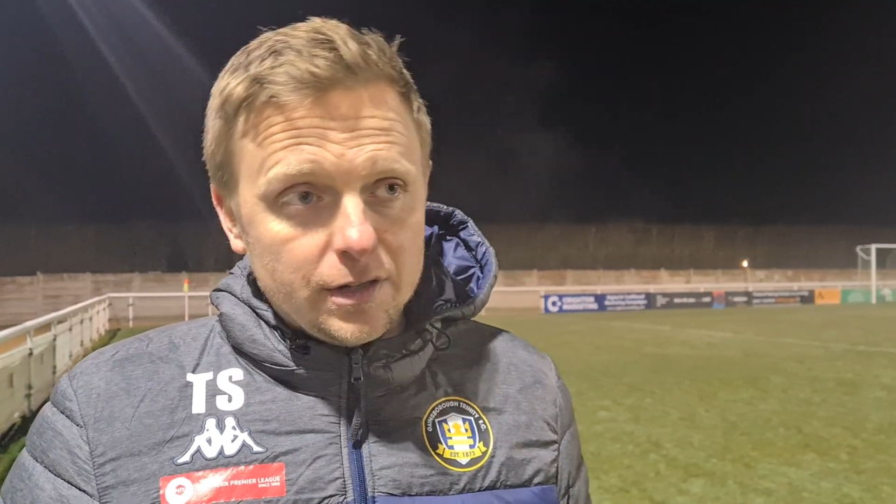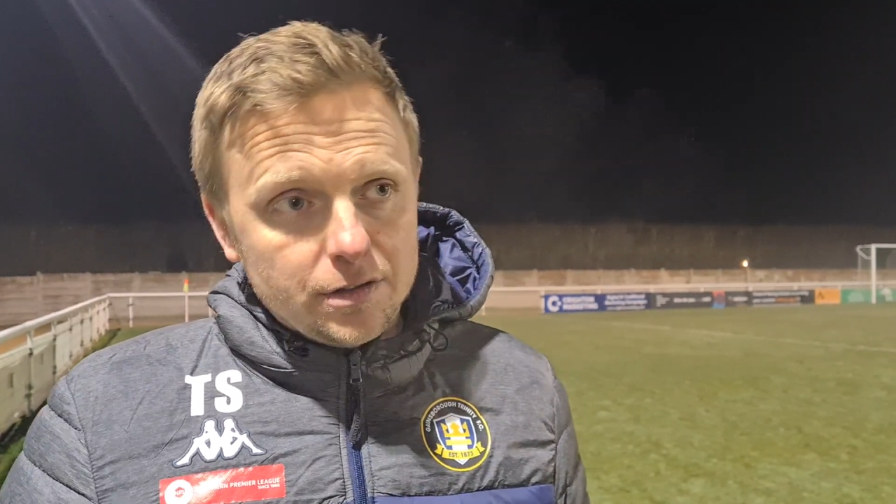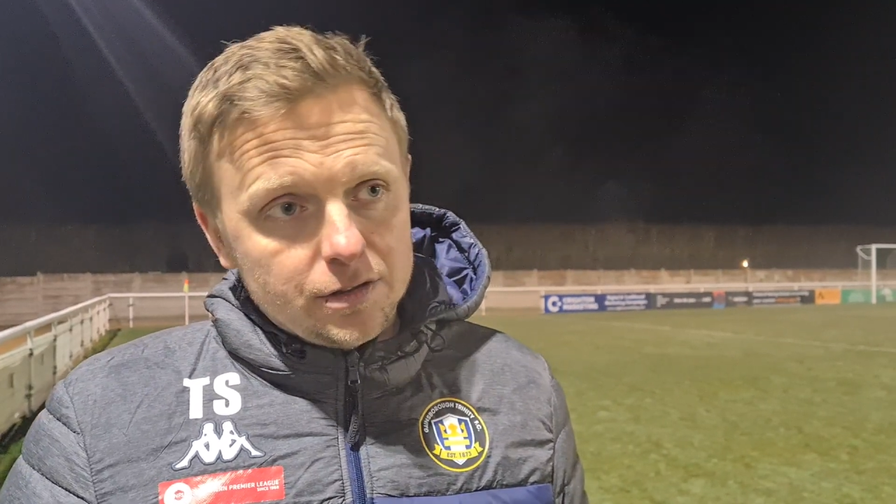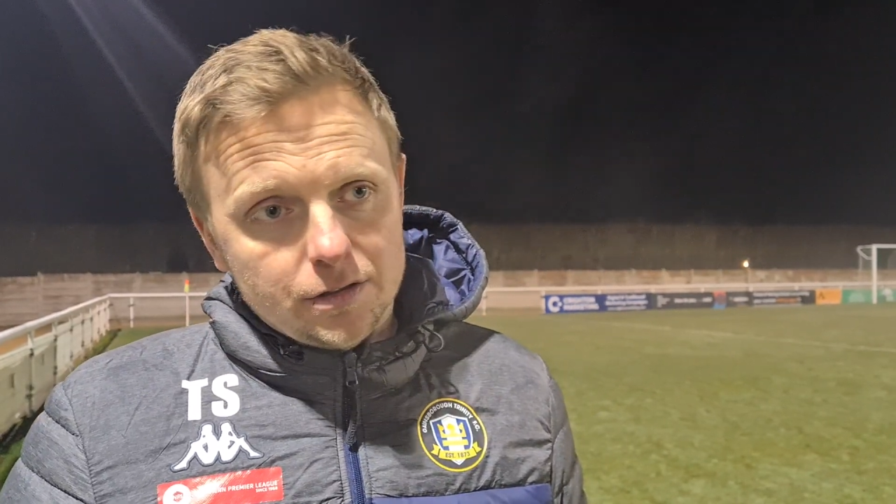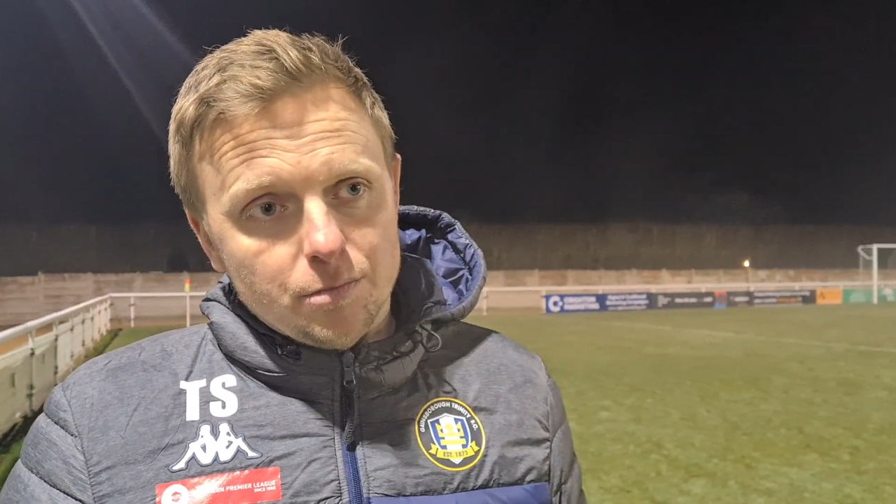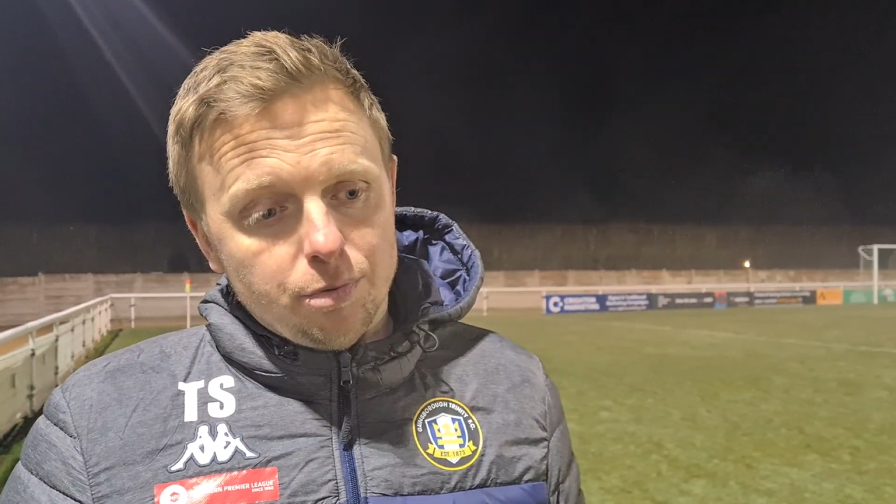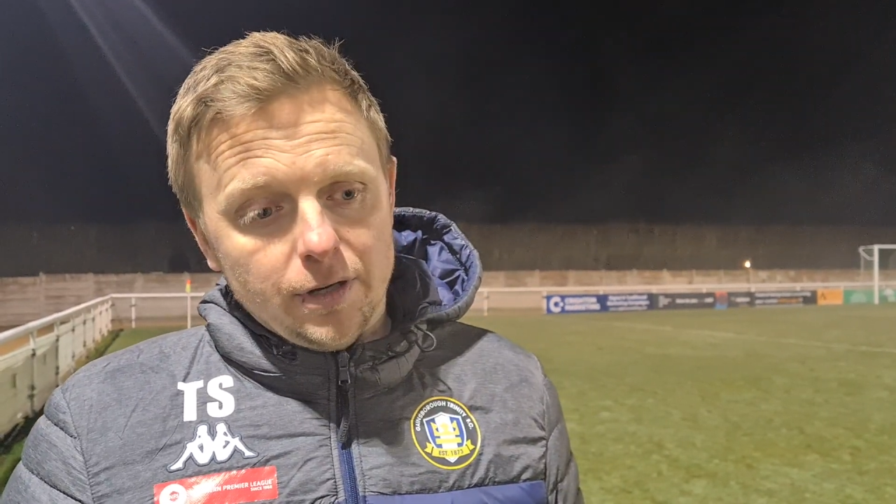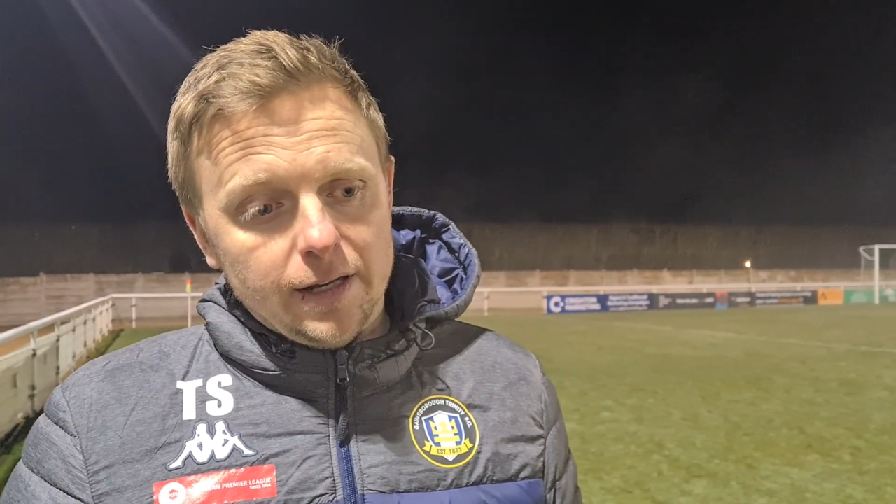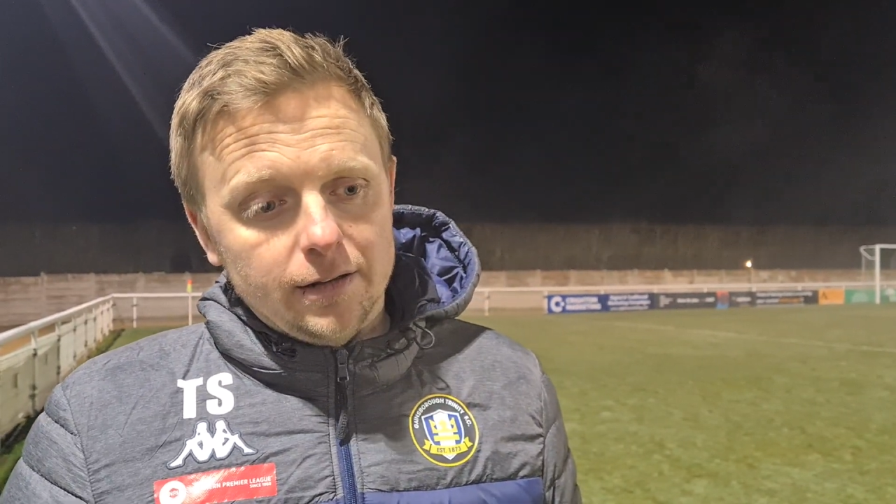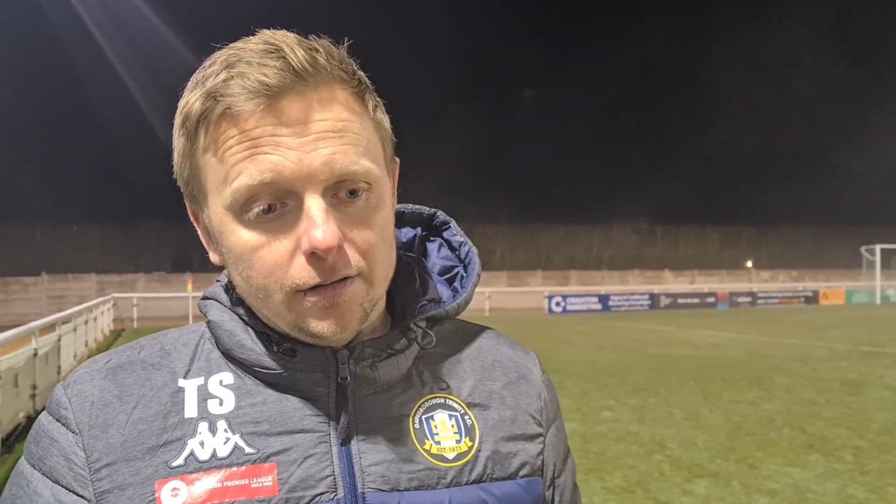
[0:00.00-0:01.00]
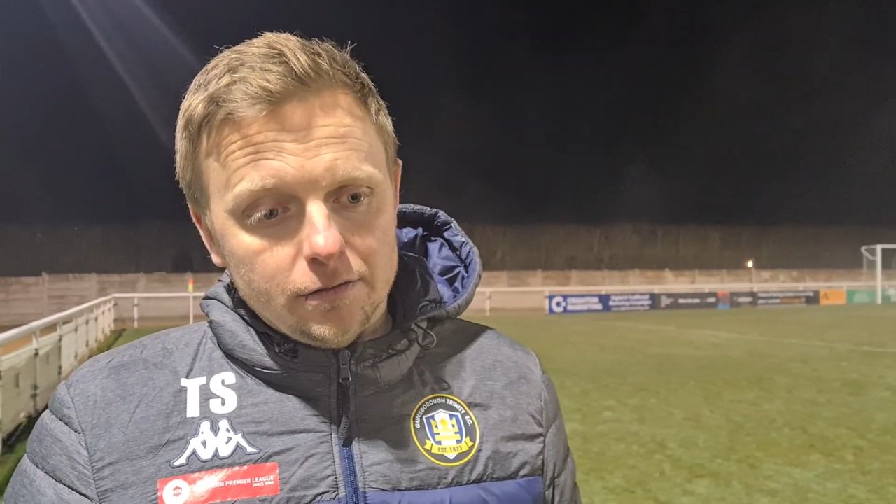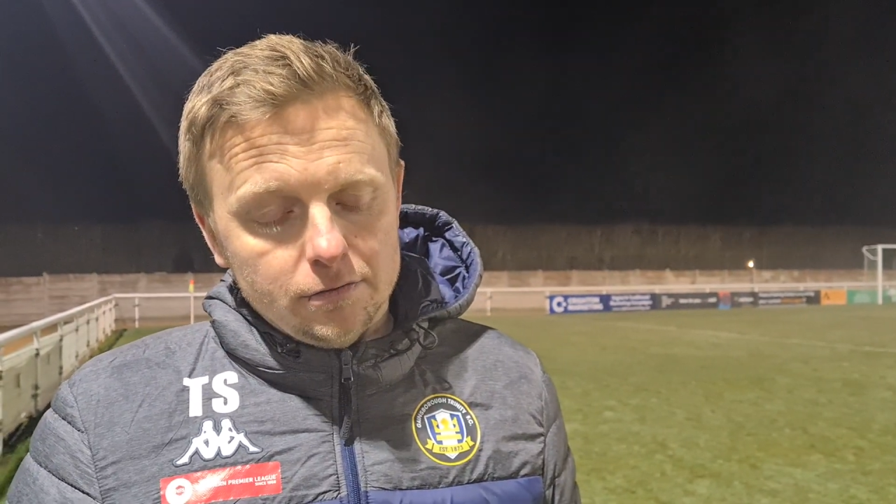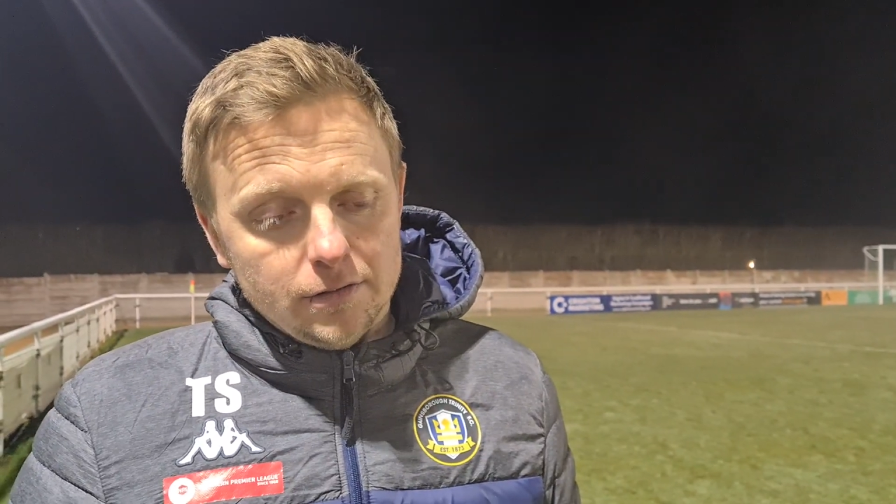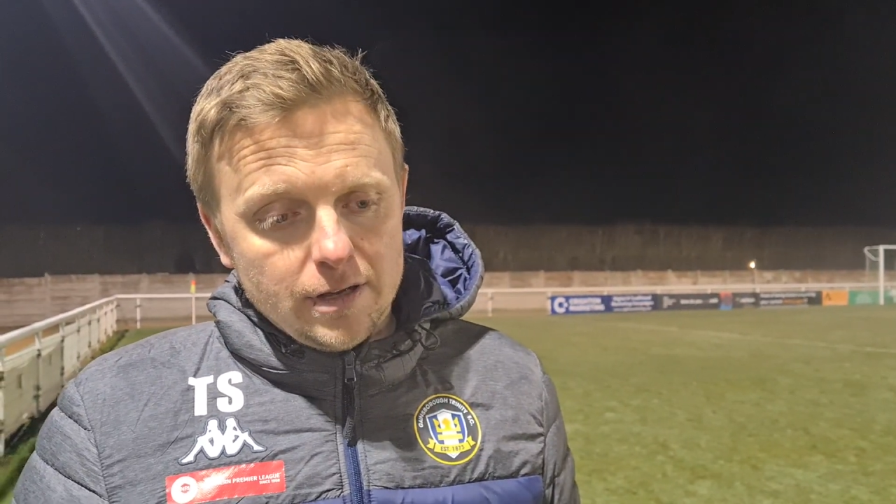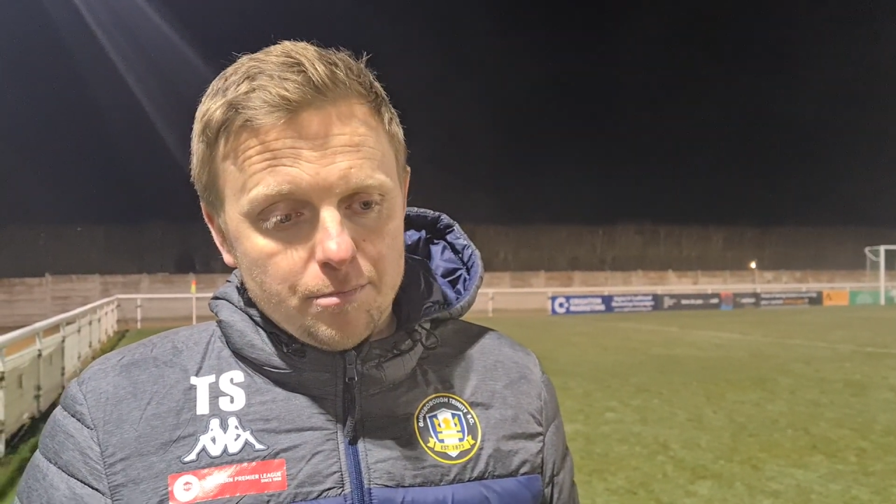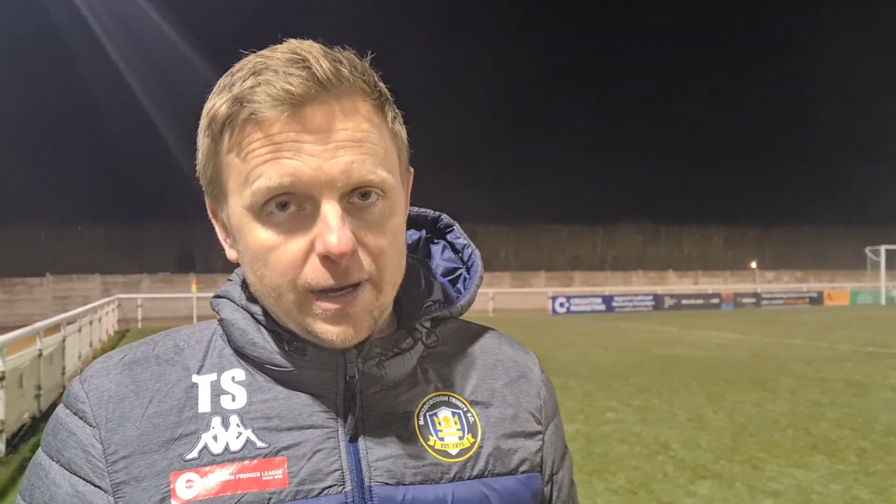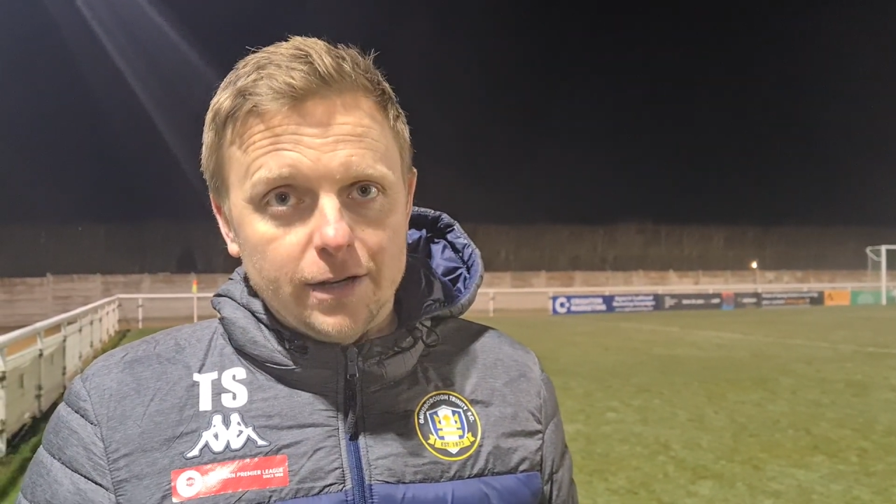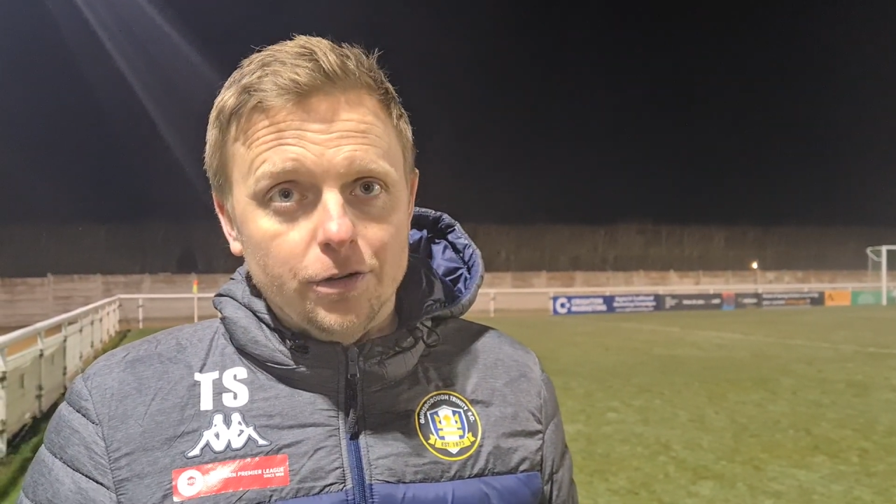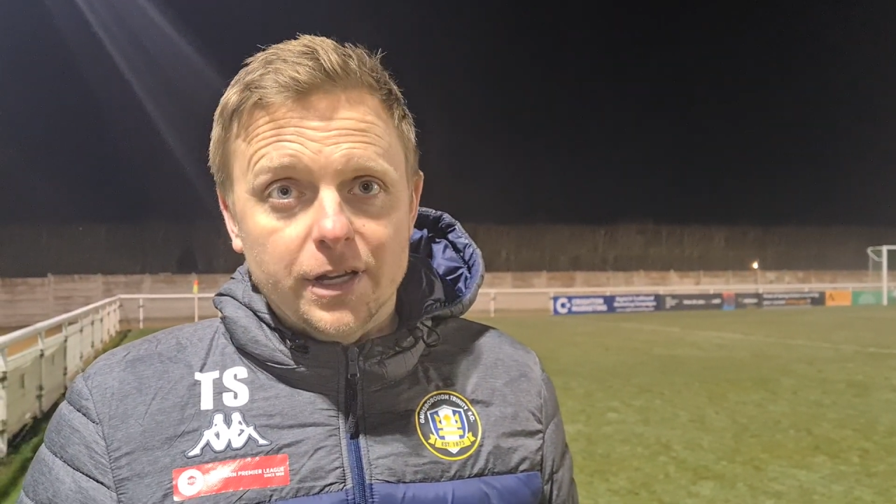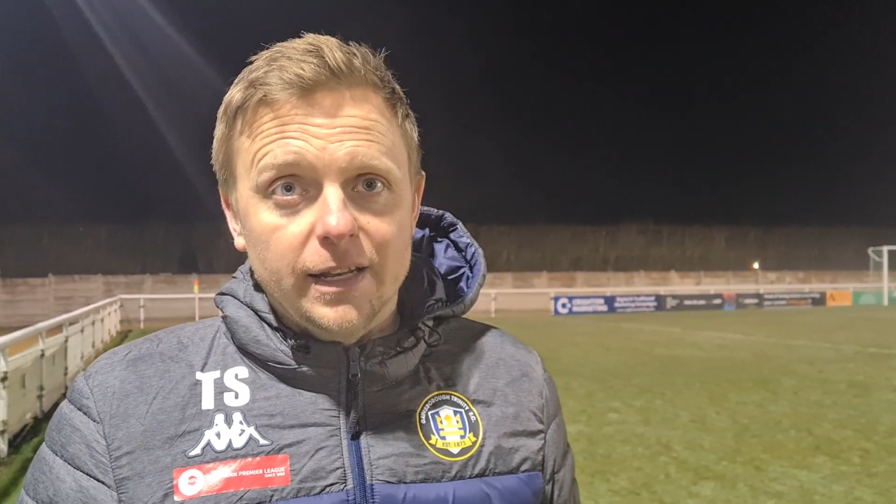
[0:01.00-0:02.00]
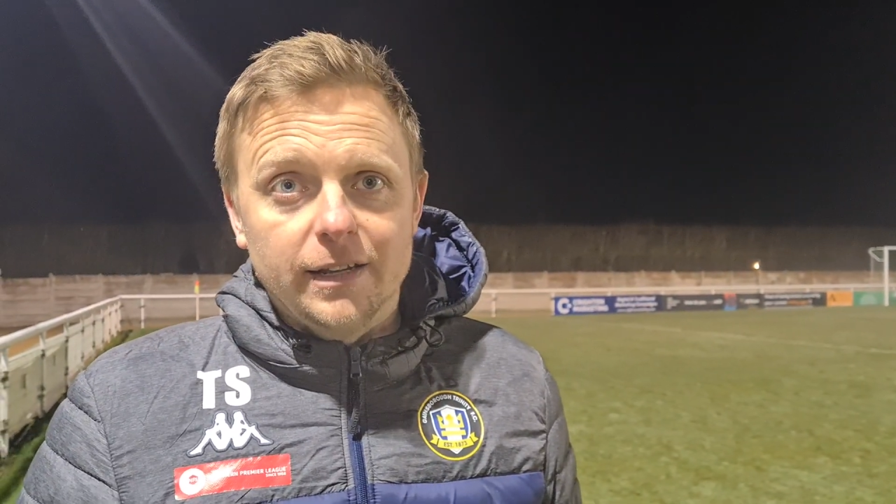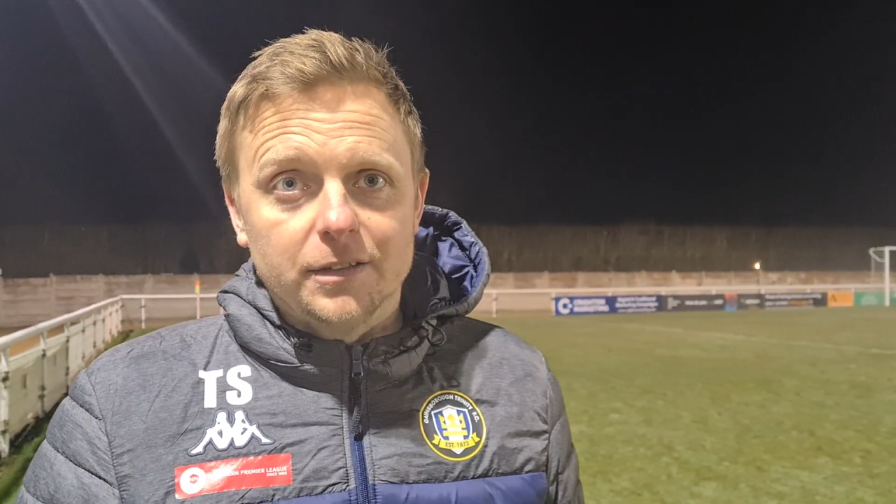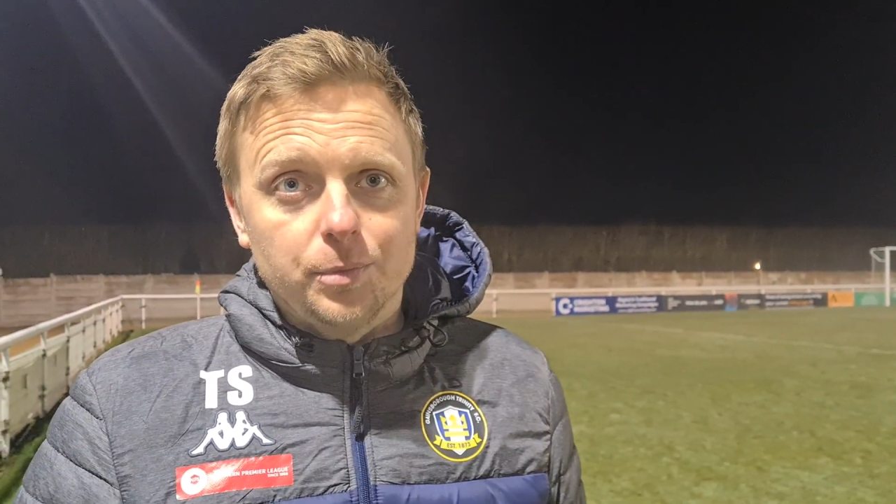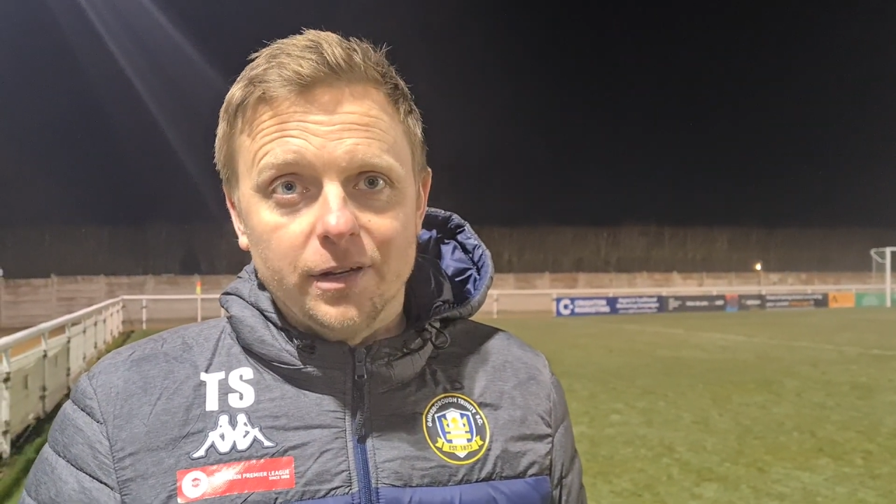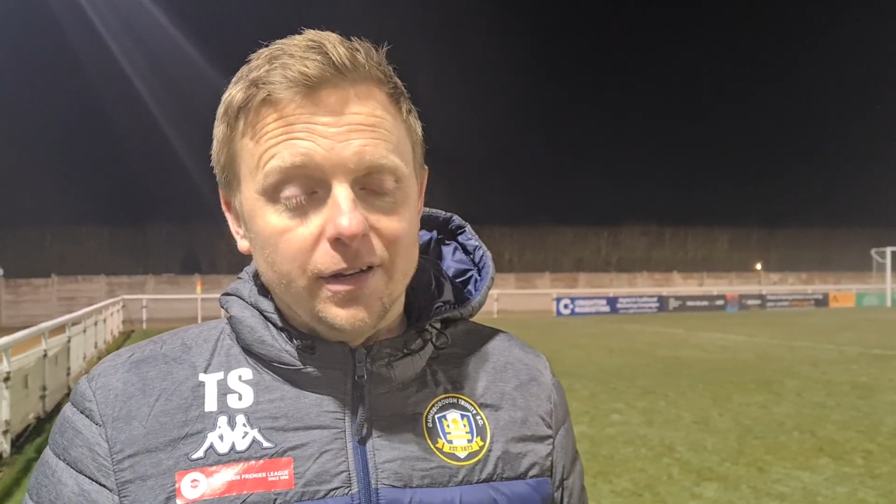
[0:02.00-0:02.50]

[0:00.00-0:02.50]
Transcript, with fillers: it's just complete bad luck in it. Let's be